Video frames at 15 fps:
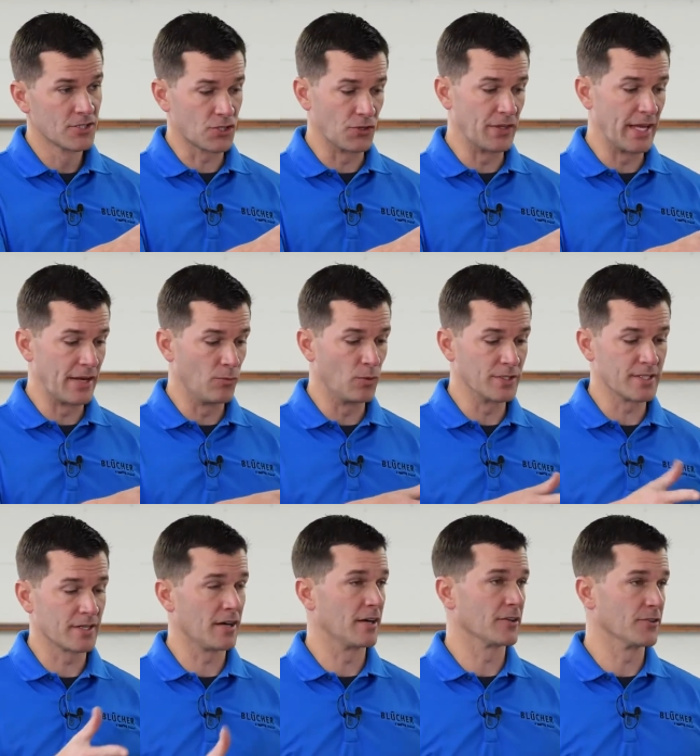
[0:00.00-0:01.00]
So then once
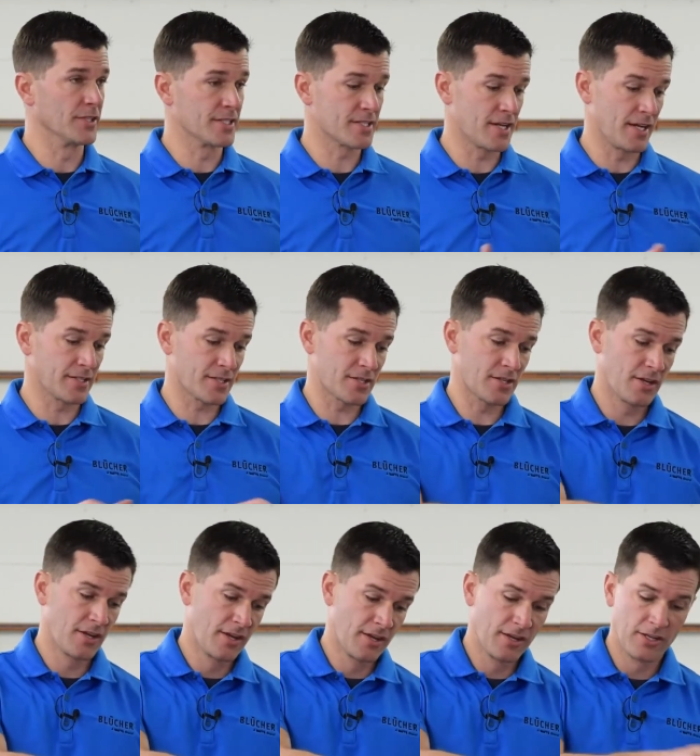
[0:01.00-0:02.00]
the concrete sets,
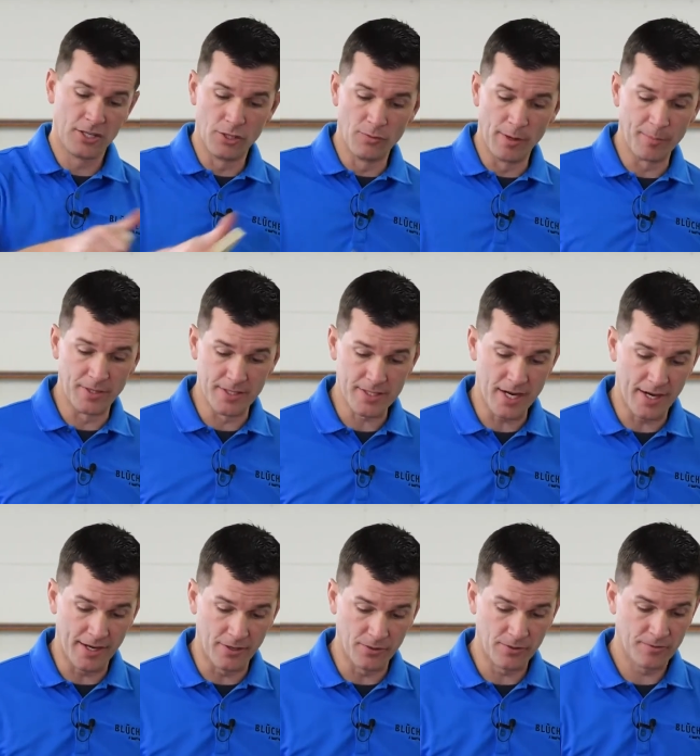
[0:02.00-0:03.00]
you rip this
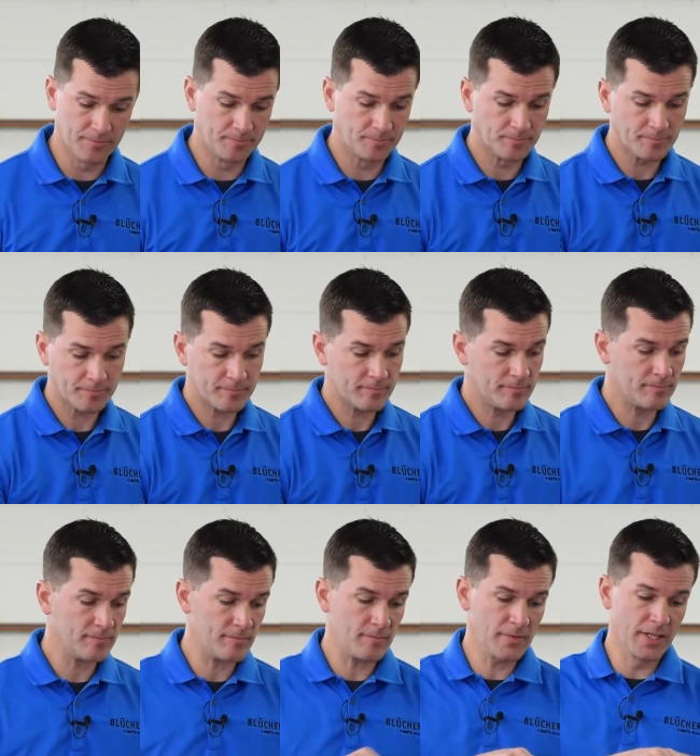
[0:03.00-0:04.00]
out,
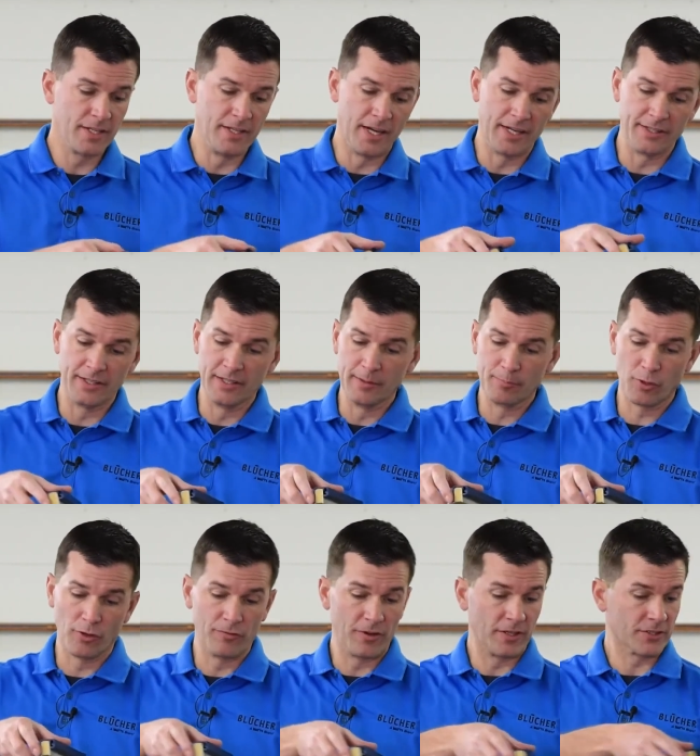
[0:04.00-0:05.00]
and on the
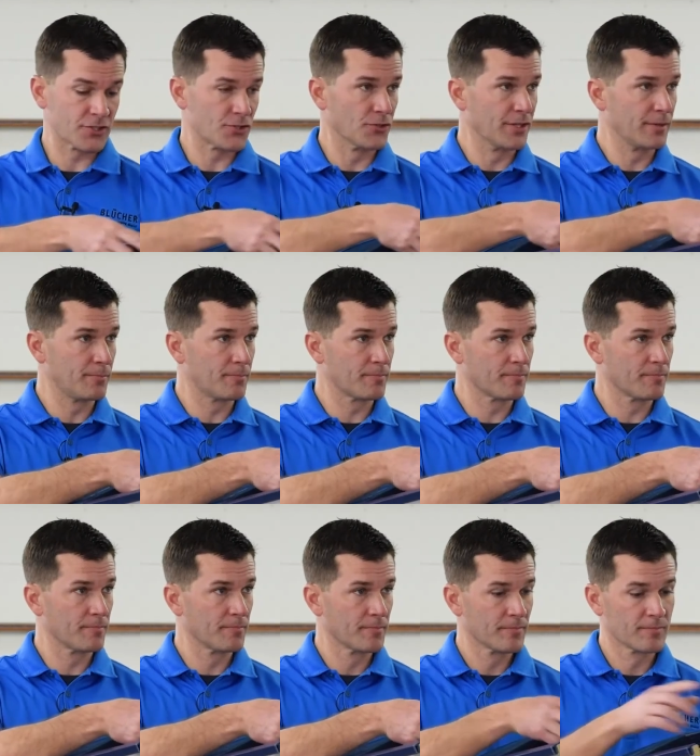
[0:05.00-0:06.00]
profile extruded
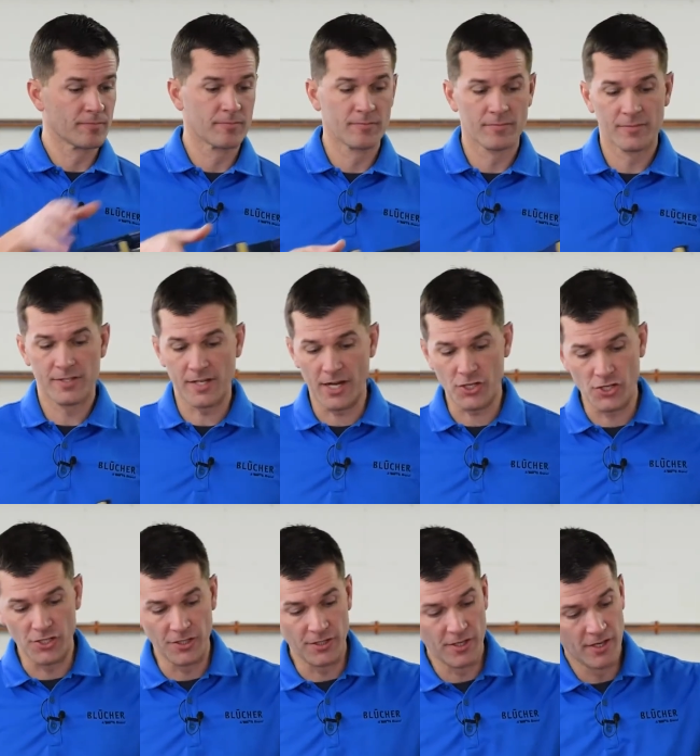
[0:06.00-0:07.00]

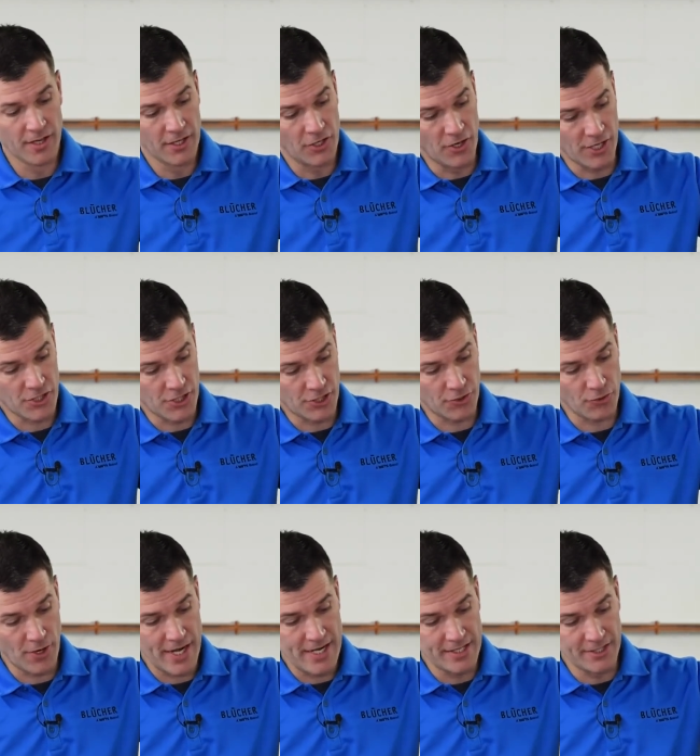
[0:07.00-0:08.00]
section, you're actually
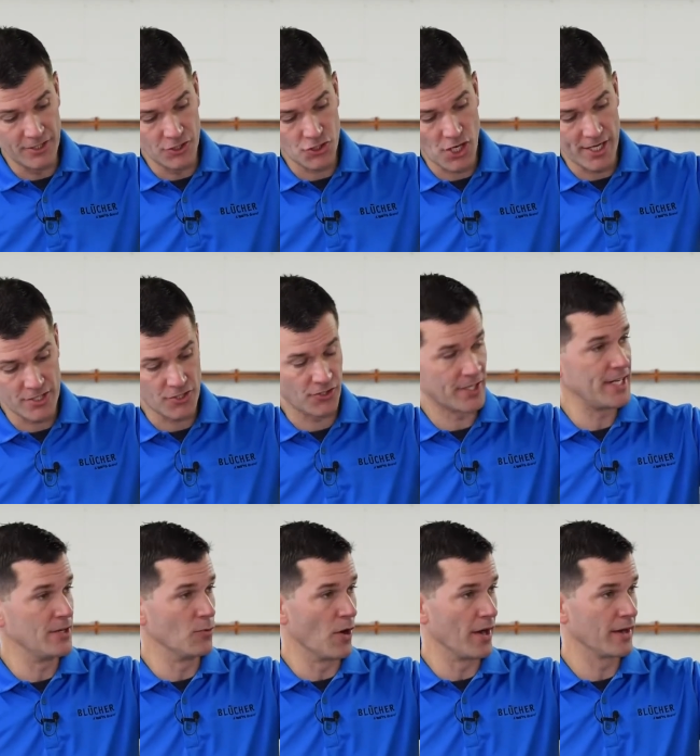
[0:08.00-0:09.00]
creating your chase or
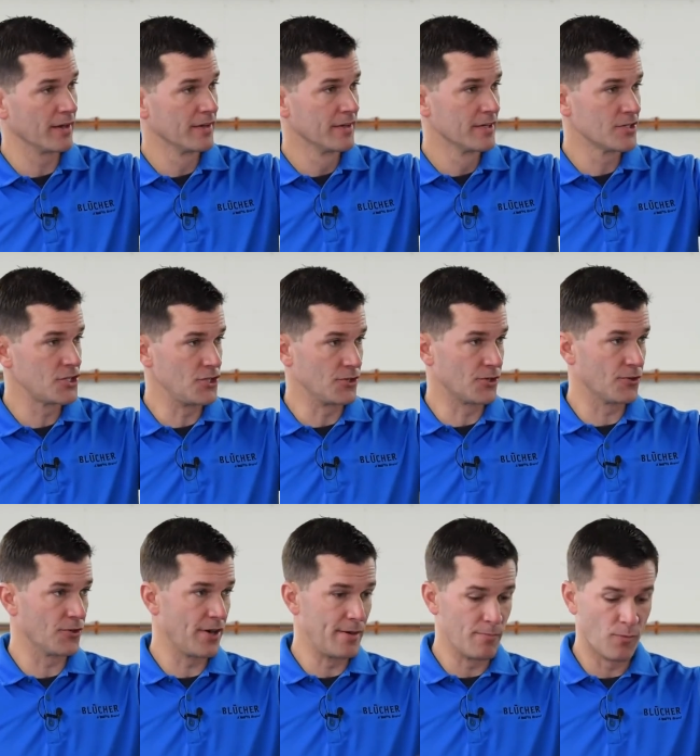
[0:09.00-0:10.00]
keyway. So you
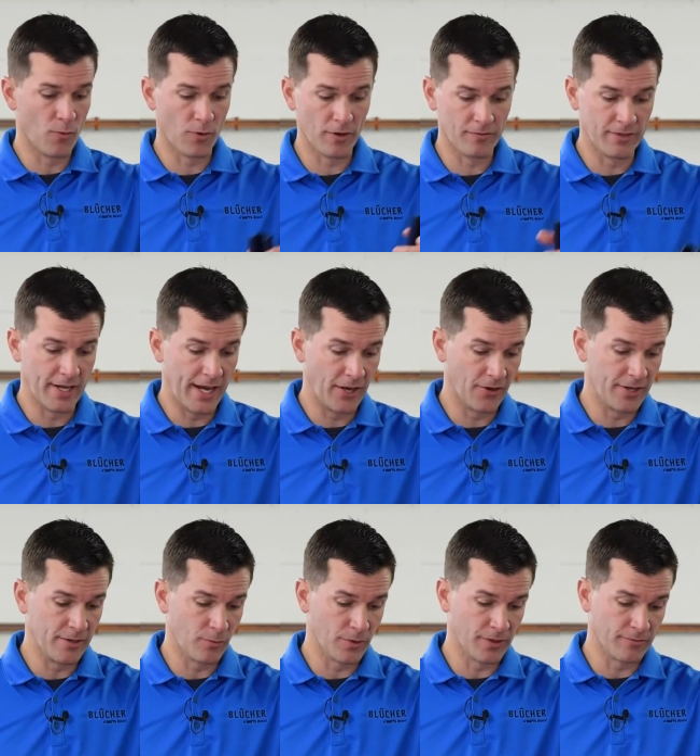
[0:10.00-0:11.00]
create more of an
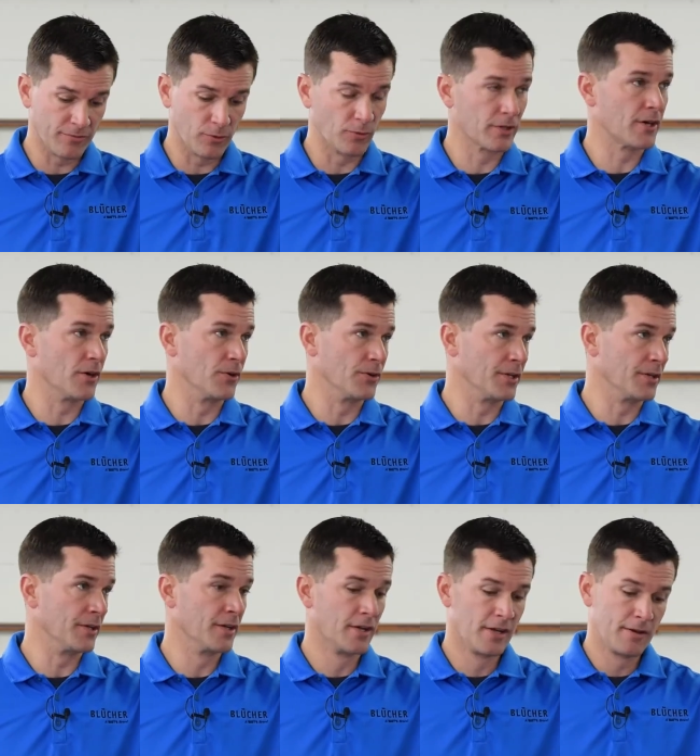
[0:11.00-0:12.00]
area where the floor coating
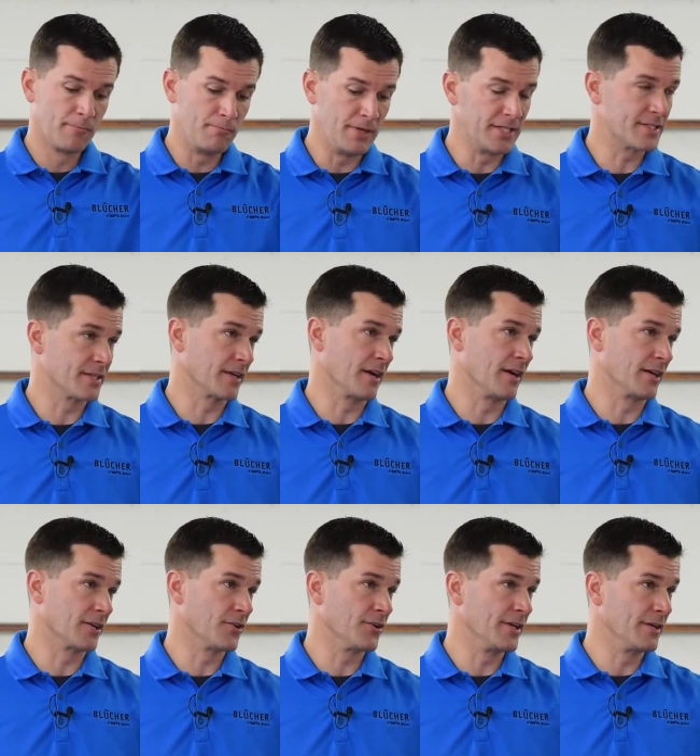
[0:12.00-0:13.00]
meets the
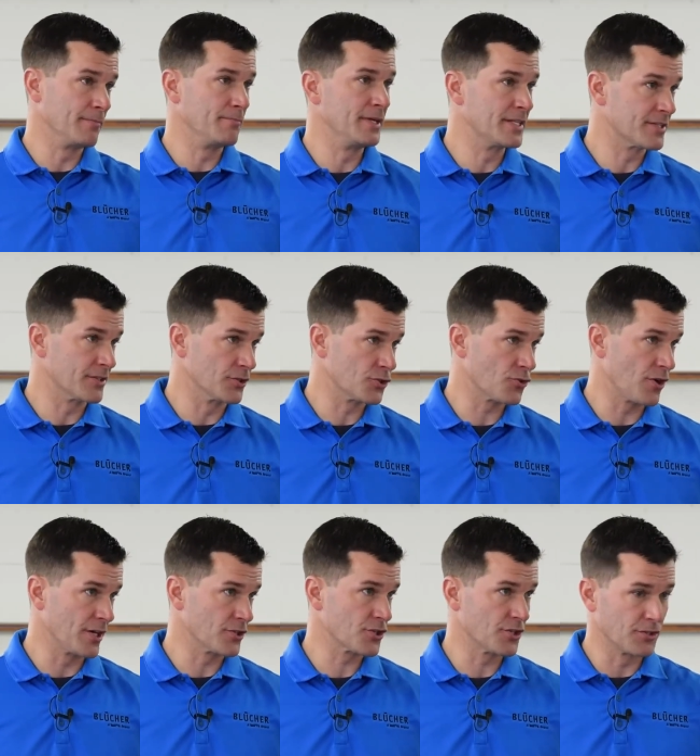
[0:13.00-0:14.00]
concrete, meets the
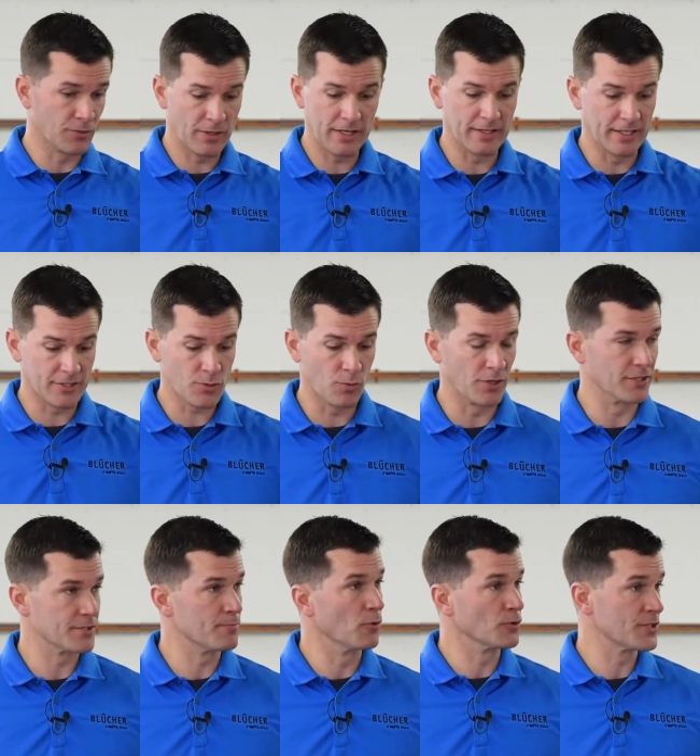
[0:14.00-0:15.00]
trench, and that's where
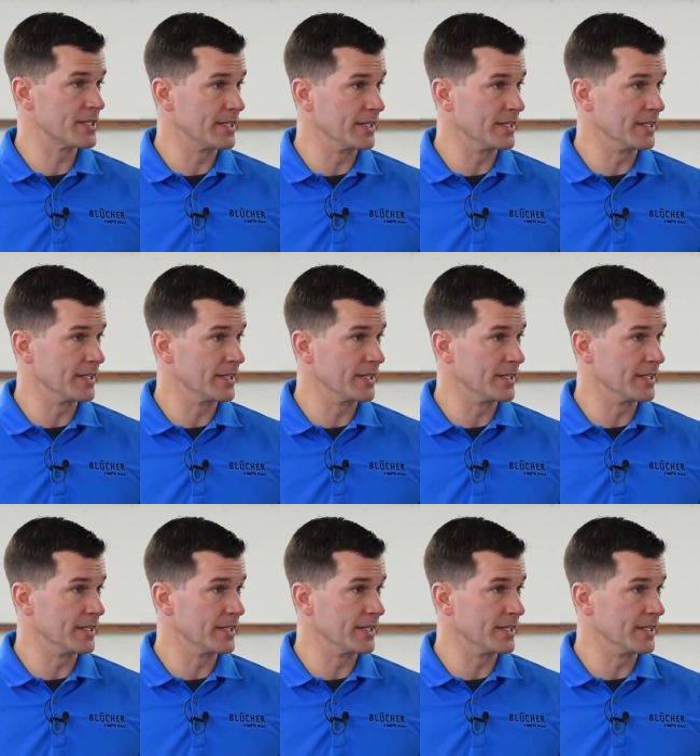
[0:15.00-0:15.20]
it's most